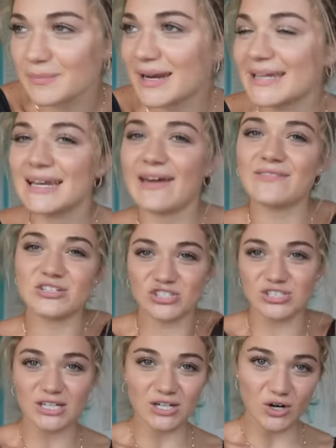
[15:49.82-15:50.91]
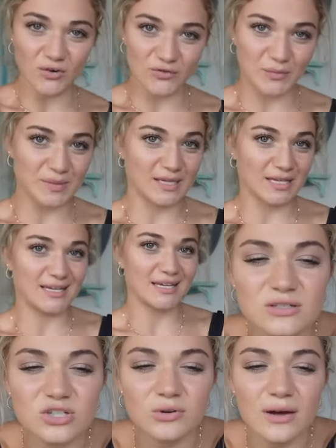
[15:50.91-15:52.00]
but I did have a sheet over me.
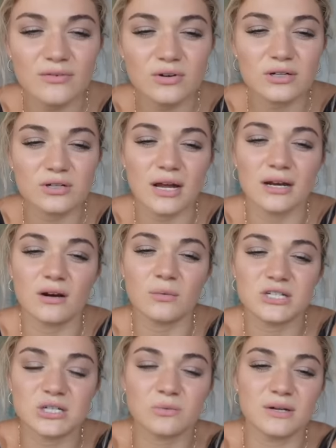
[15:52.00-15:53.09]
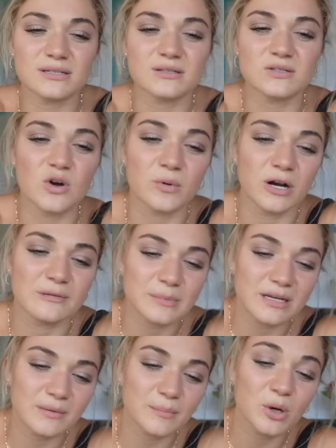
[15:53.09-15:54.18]
Do you ever regret it or wish it wasn't so
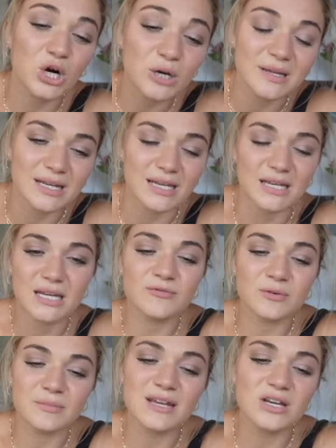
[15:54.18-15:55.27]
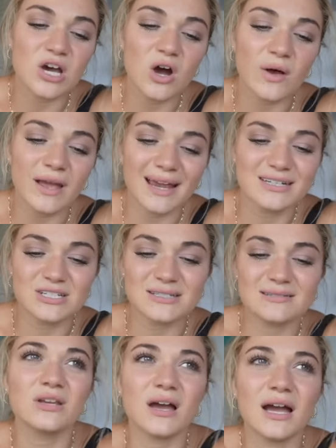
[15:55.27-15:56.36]
permanent? permanent? For me, no. Like I just
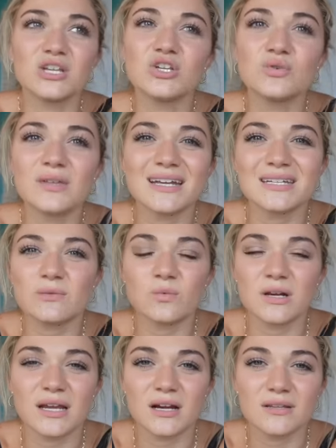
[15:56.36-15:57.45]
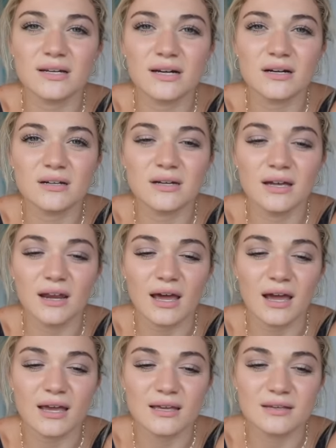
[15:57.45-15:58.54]
I knew that I didn't want hair there, and
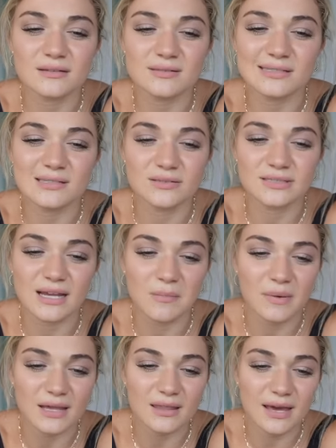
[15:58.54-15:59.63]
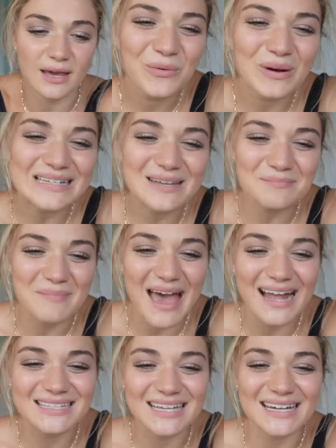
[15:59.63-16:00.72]
I still stand by that. Was it
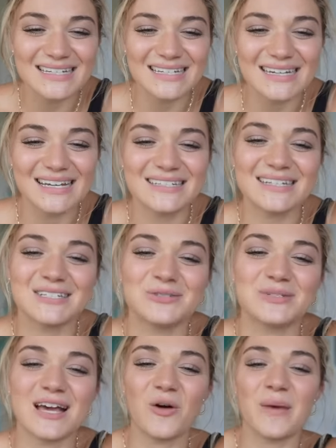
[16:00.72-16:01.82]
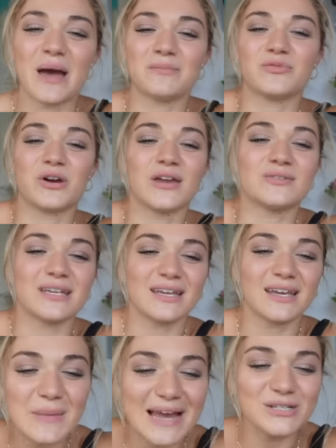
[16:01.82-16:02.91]
Matt's idea, and did you tell Matt before you did
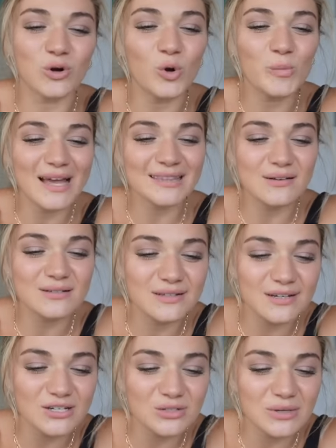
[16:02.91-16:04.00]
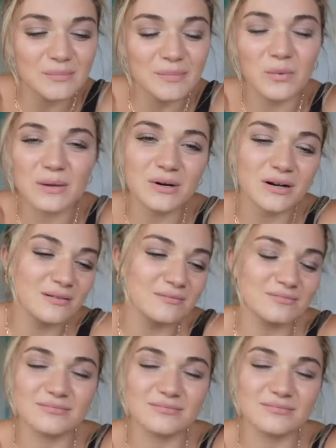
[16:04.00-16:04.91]
it? I told Matt that I was gonna do it, but we weren't